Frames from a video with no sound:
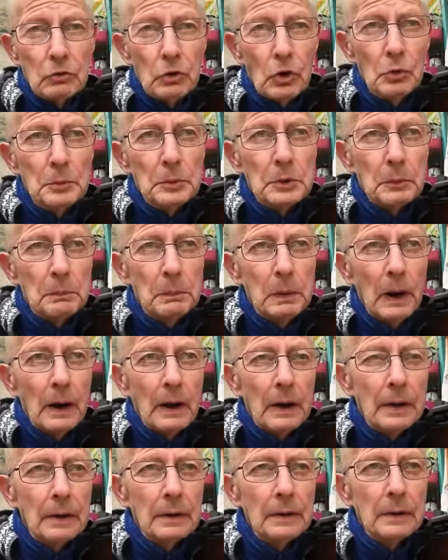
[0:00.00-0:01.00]
room to
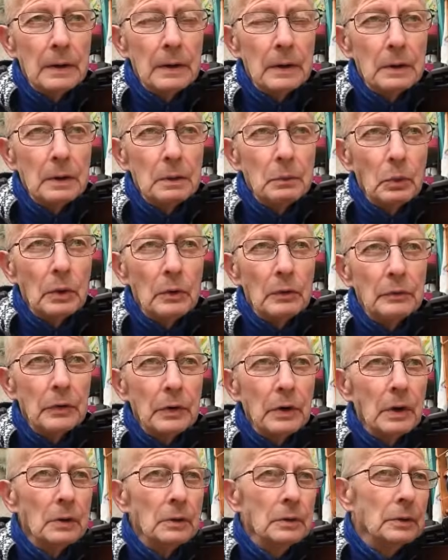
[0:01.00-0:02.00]
play with,
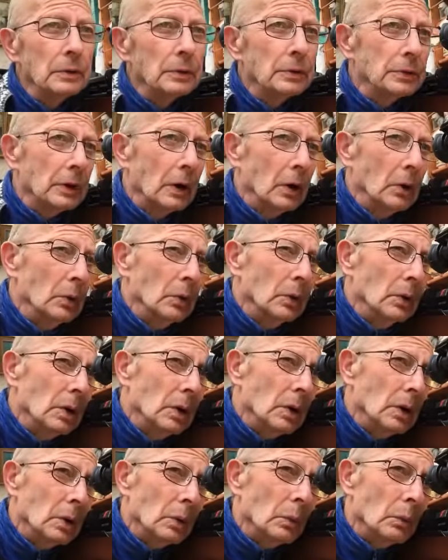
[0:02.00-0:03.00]
you know. So
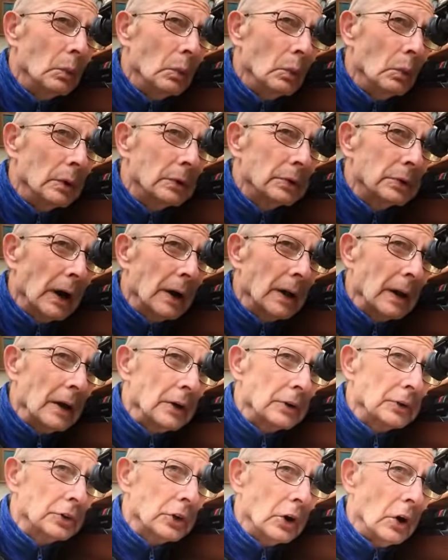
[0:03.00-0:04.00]
we'll take
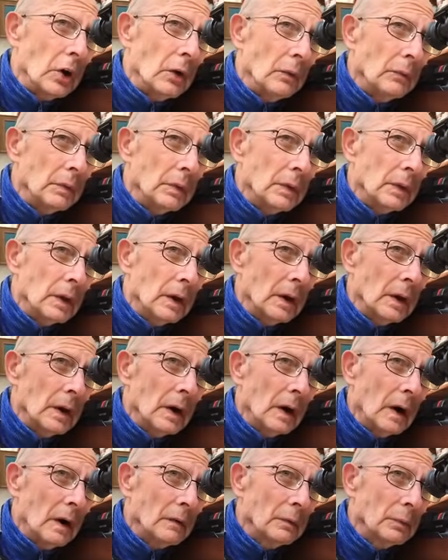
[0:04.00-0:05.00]
that shot
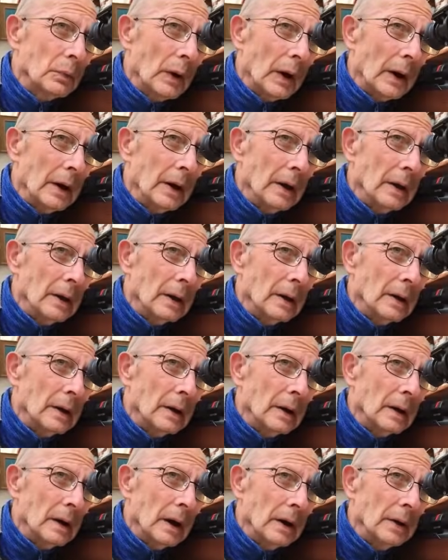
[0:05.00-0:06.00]
halfway
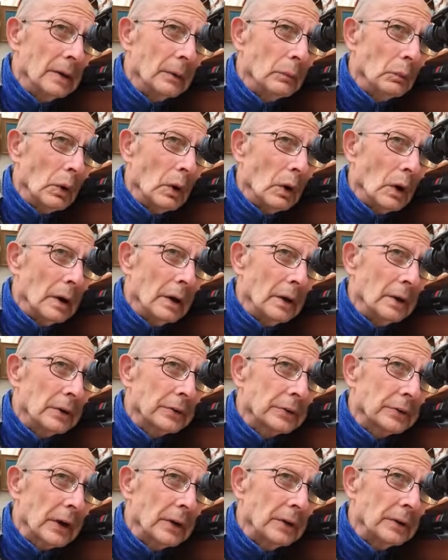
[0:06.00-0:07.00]
in the
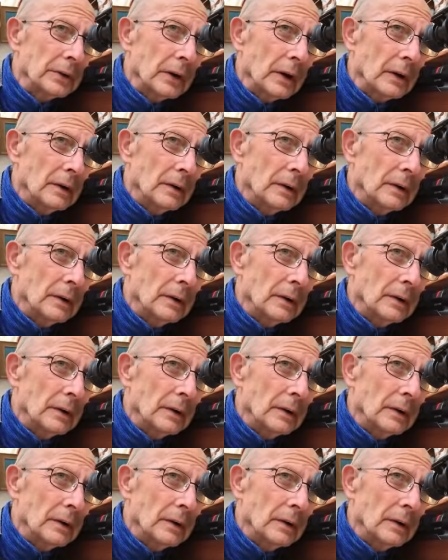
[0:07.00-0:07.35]
centre,